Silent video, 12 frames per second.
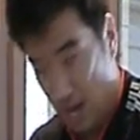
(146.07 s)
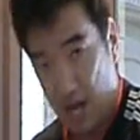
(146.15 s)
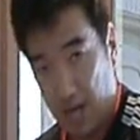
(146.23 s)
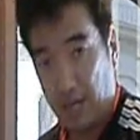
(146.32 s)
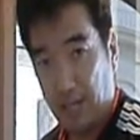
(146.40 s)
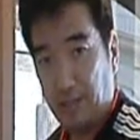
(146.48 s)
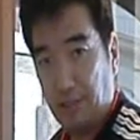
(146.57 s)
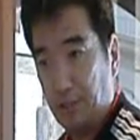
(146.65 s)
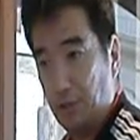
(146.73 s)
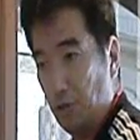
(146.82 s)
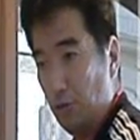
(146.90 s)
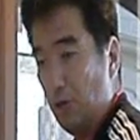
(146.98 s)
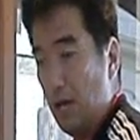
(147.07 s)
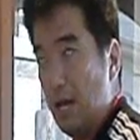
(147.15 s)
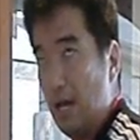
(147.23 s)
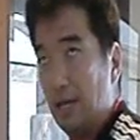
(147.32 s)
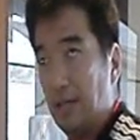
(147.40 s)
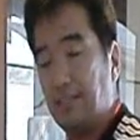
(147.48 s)
I like to go,
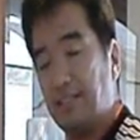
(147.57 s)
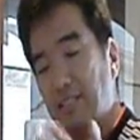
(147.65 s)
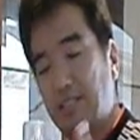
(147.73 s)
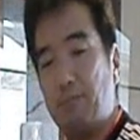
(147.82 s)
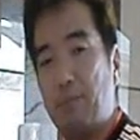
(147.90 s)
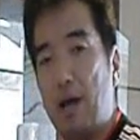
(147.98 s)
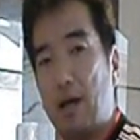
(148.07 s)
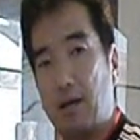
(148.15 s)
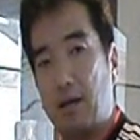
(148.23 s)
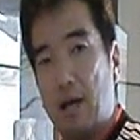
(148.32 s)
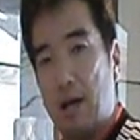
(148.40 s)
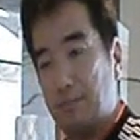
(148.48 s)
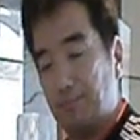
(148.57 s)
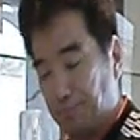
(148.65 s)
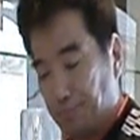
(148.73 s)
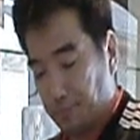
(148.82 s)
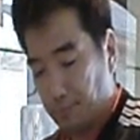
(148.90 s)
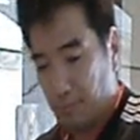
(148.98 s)
let's take a step back.
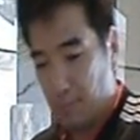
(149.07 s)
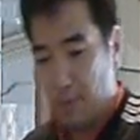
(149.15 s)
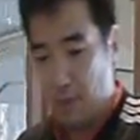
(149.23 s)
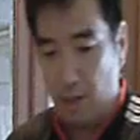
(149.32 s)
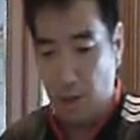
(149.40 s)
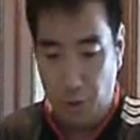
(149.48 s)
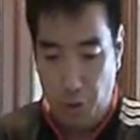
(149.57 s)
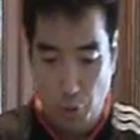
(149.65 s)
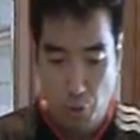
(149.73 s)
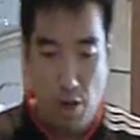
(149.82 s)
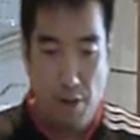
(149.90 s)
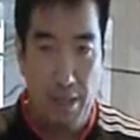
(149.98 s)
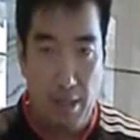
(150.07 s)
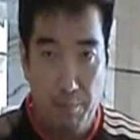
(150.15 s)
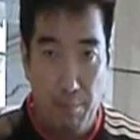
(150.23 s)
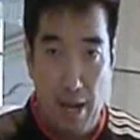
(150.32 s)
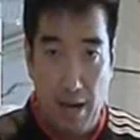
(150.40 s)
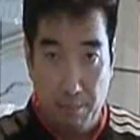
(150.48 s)
You want to
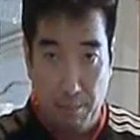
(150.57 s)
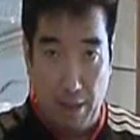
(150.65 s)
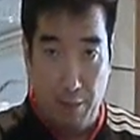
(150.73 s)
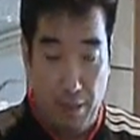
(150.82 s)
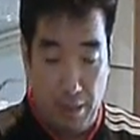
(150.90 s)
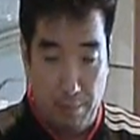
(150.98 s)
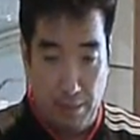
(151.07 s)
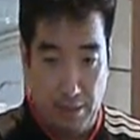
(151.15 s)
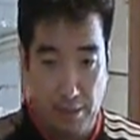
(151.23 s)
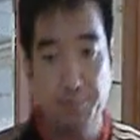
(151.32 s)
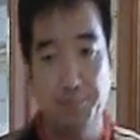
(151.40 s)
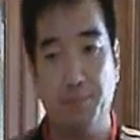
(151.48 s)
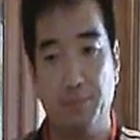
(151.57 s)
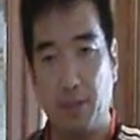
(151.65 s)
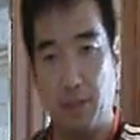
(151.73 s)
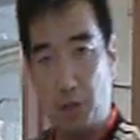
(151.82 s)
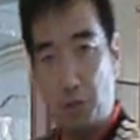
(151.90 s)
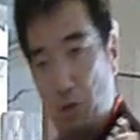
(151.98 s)
impact by your belly button.
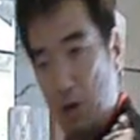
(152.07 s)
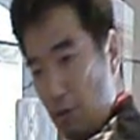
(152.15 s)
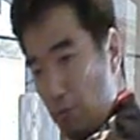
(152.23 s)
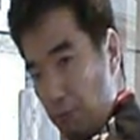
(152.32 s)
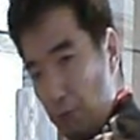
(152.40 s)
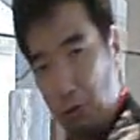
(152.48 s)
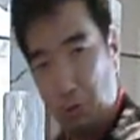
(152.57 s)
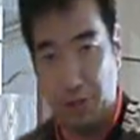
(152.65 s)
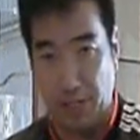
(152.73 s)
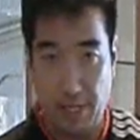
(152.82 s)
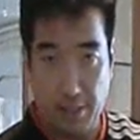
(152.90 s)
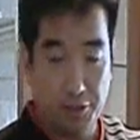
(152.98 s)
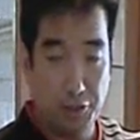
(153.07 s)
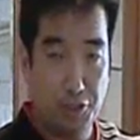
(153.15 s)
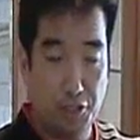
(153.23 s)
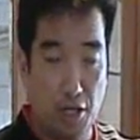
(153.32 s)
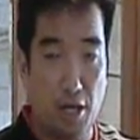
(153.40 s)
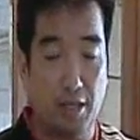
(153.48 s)
You want to rotate
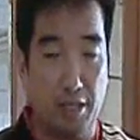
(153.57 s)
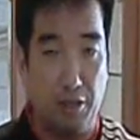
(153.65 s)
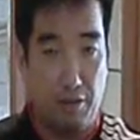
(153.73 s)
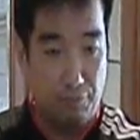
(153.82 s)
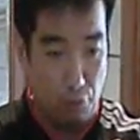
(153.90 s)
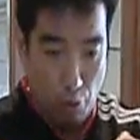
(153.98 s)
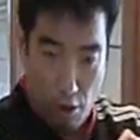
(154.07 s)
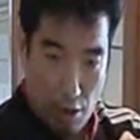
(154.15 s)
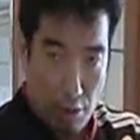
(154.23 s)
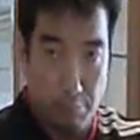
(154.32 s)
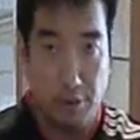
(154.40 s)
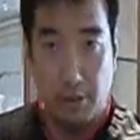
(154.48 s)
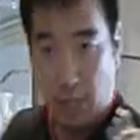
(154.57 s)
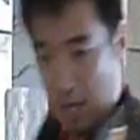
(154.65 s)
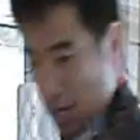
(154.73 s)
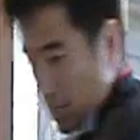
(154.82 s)
this shot like you have no arms.